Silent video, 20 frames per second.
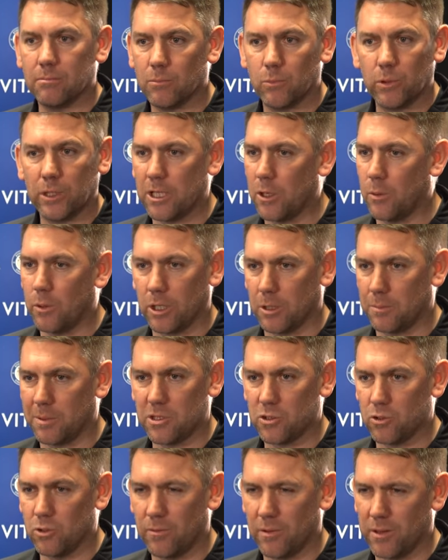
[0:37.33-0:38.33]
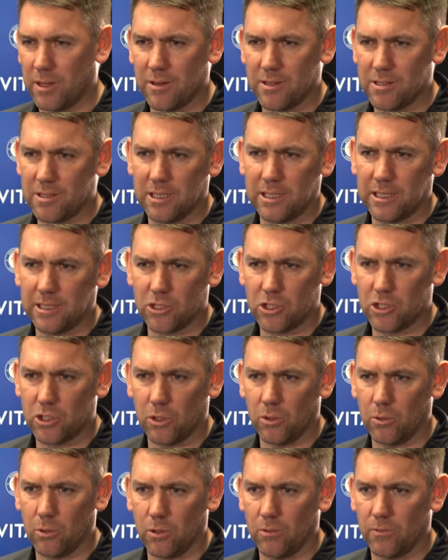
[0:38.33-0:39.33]
we know are going to be tough, I think this league has
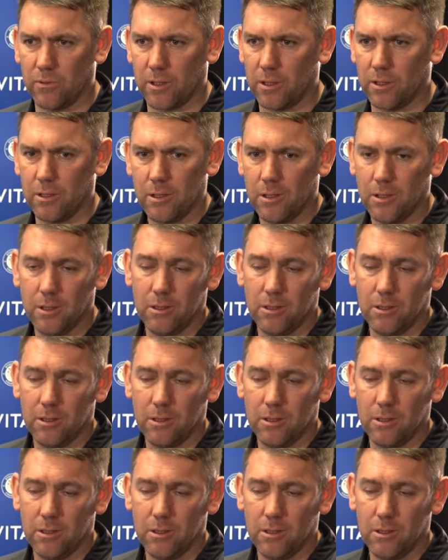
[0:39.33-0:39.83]
shown over